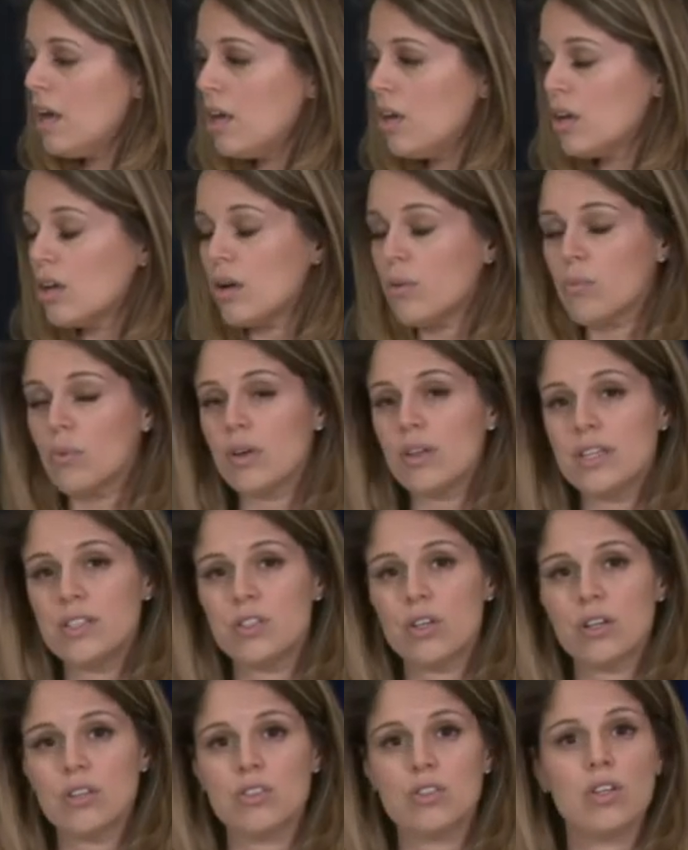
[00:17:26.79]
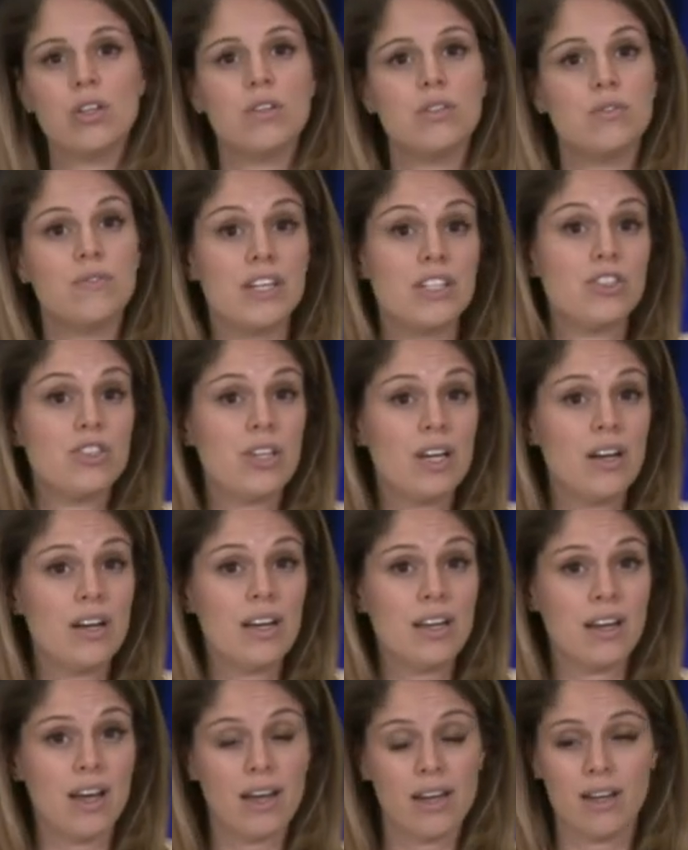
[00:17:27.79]
You can really turn to those
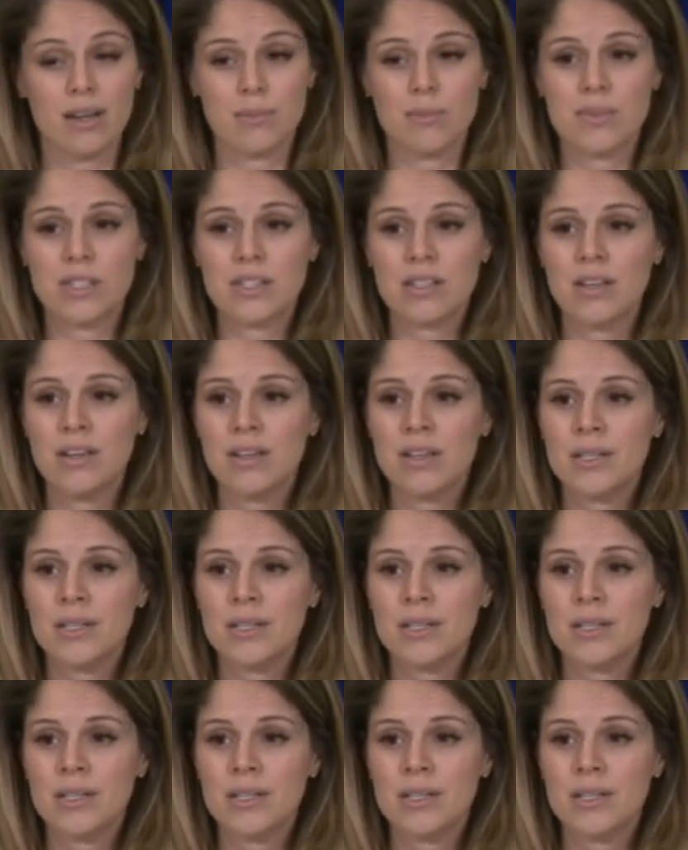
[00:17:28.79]
vegetarian items.